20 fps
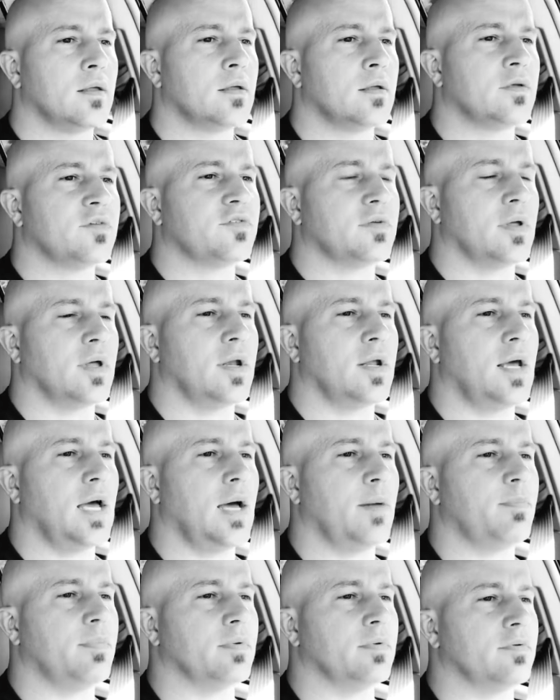So that
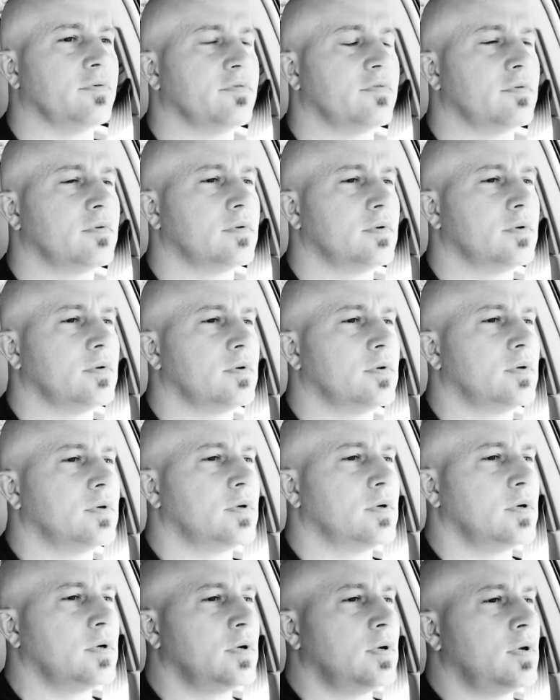happens.
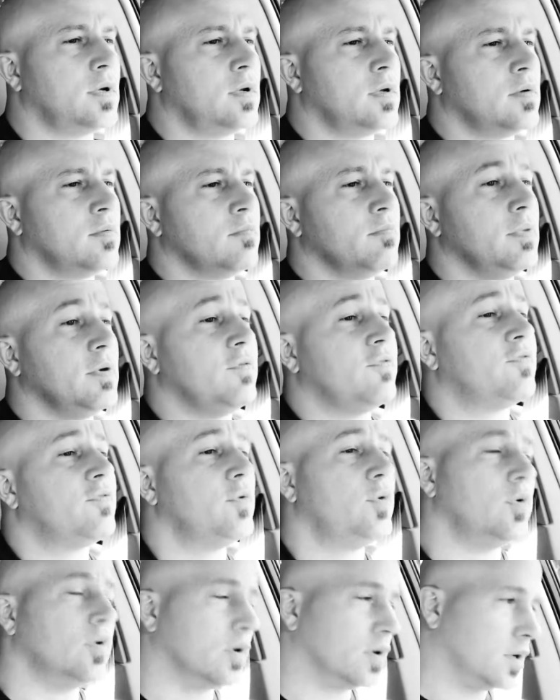
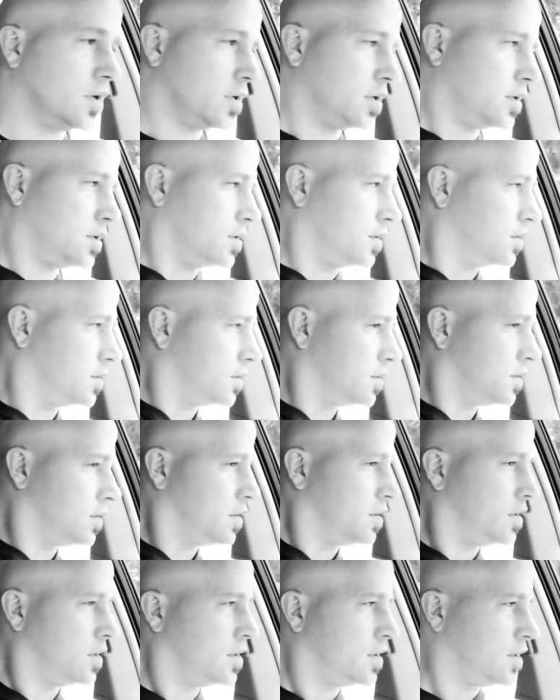Before
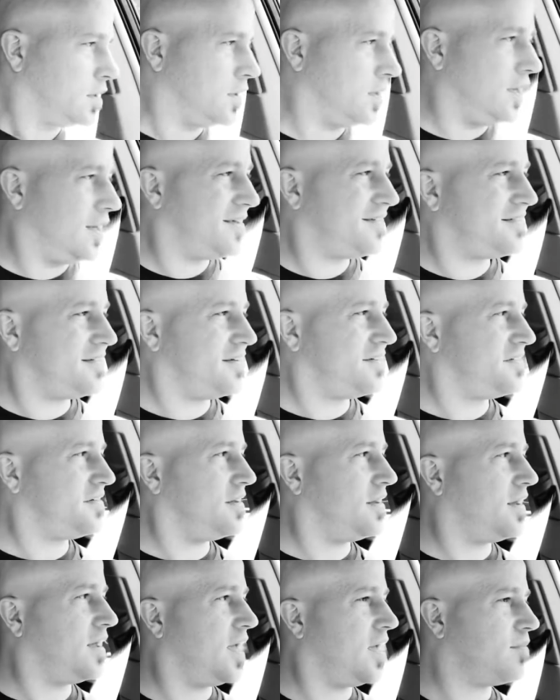the
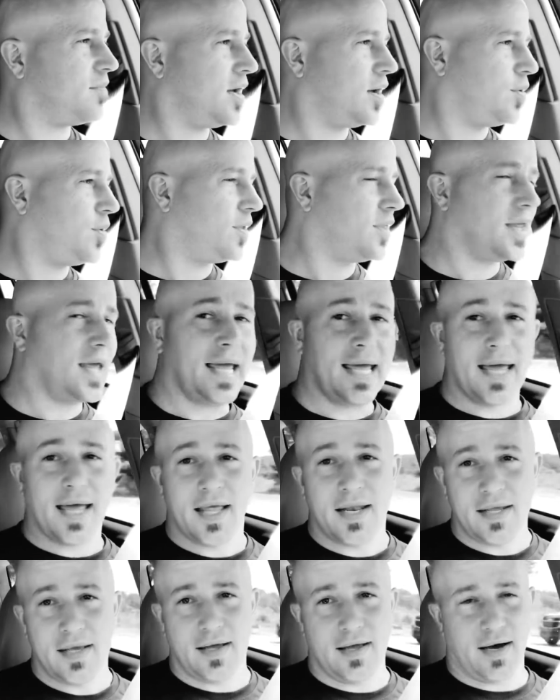SEC came out with
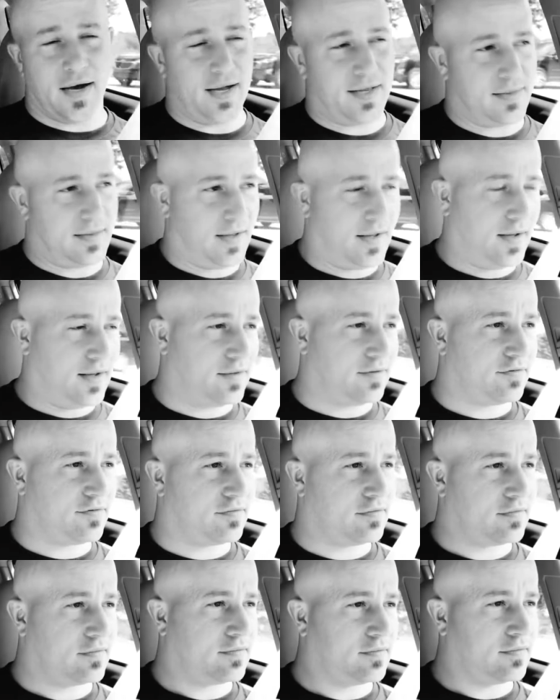any
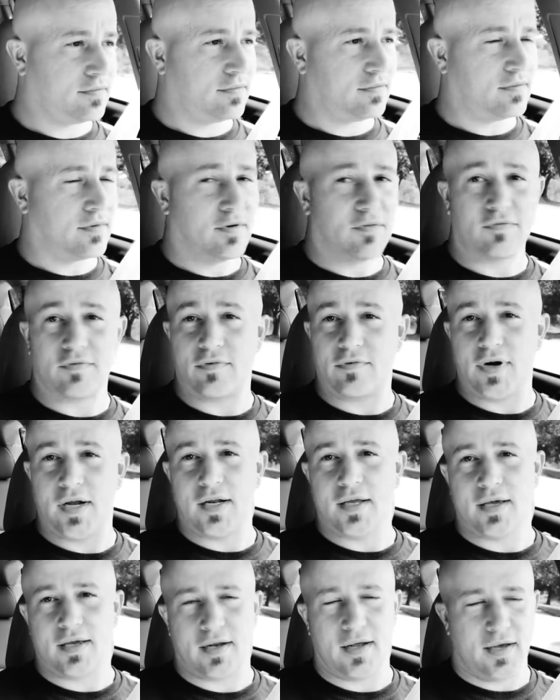guidelines for
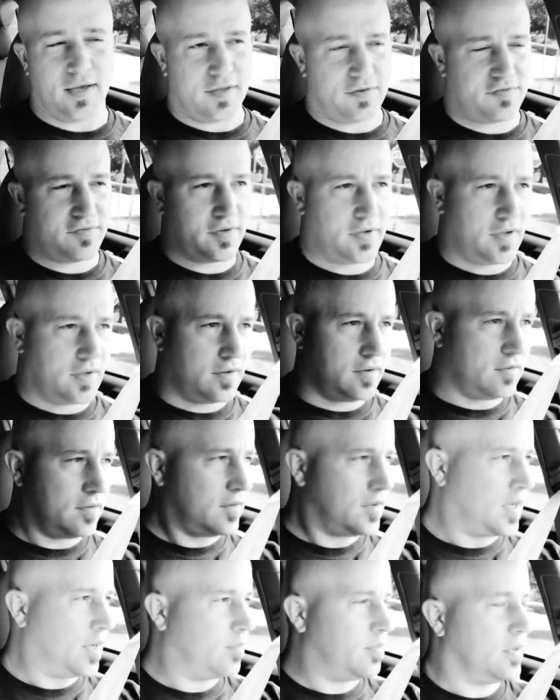running an ICO,
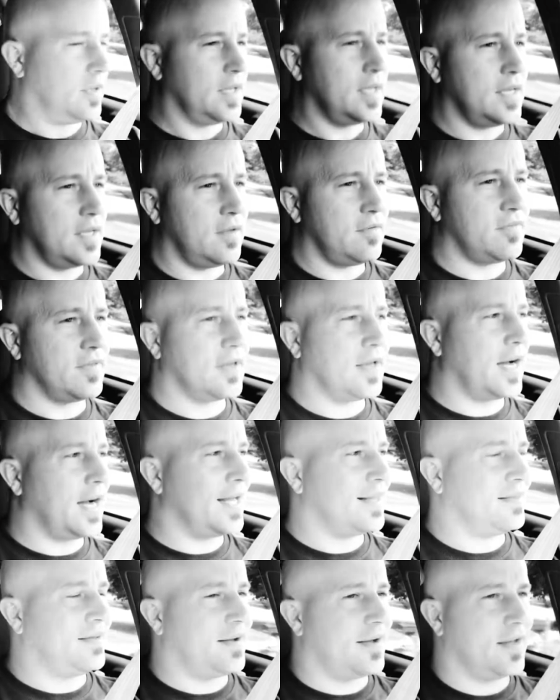I believe the
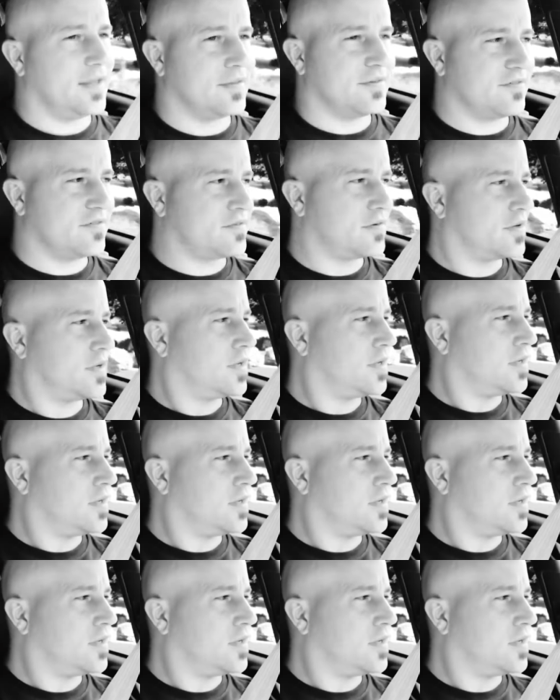guidelines